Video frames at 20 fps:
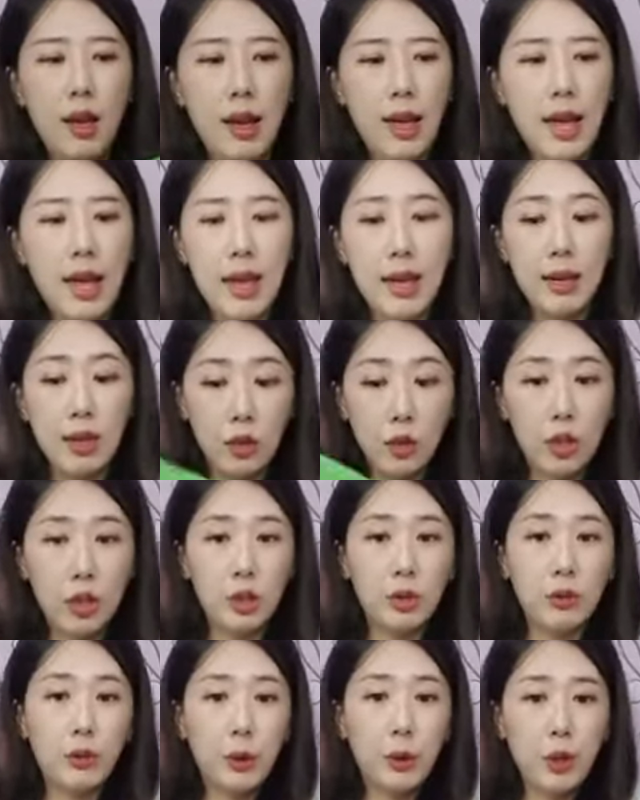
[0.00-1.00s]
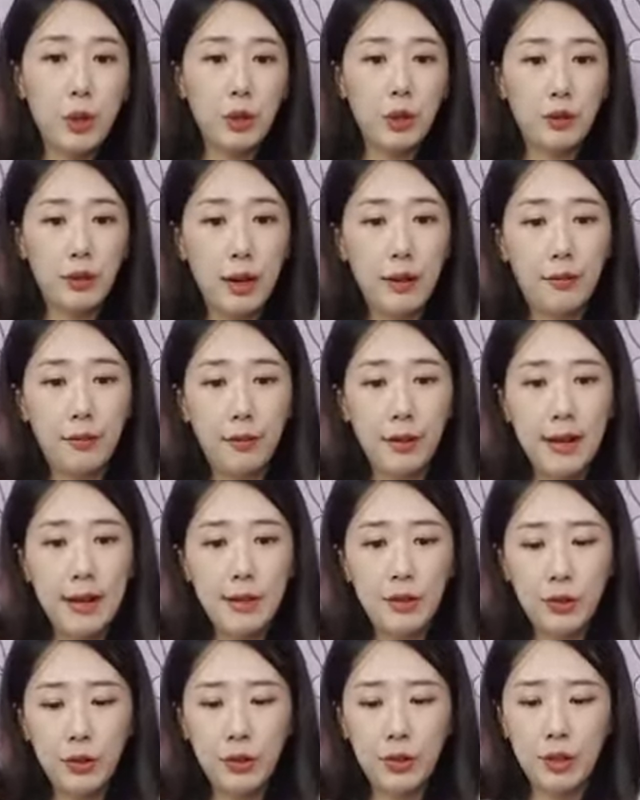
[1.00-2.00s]
and just for your
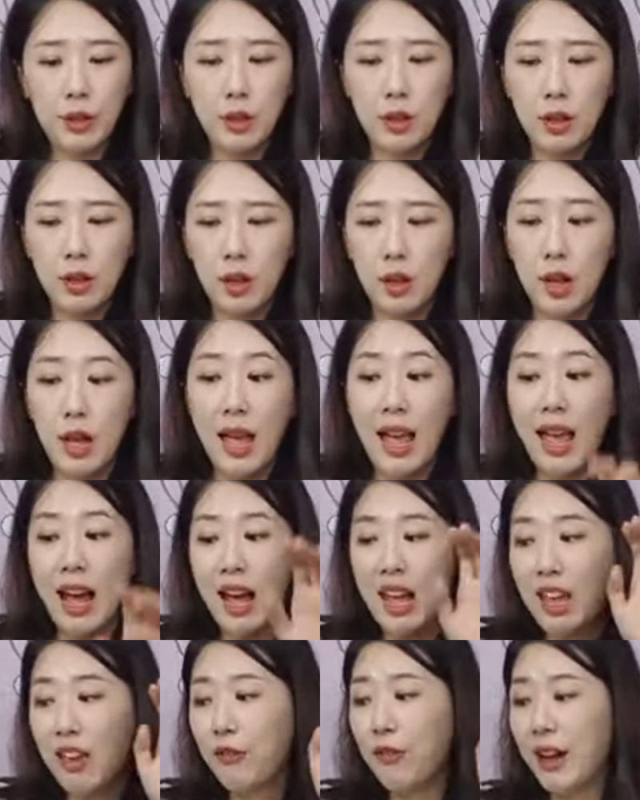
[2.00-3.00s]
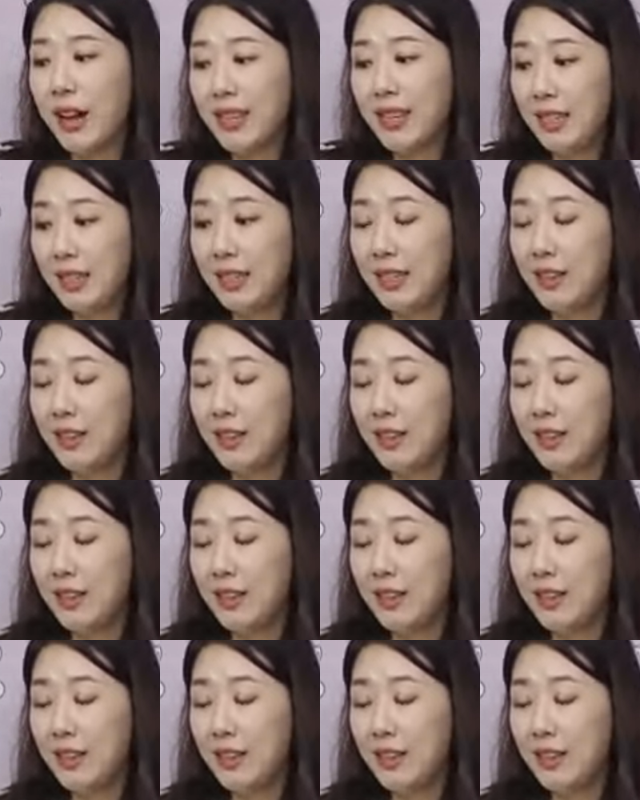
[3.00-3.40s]
reference, if I did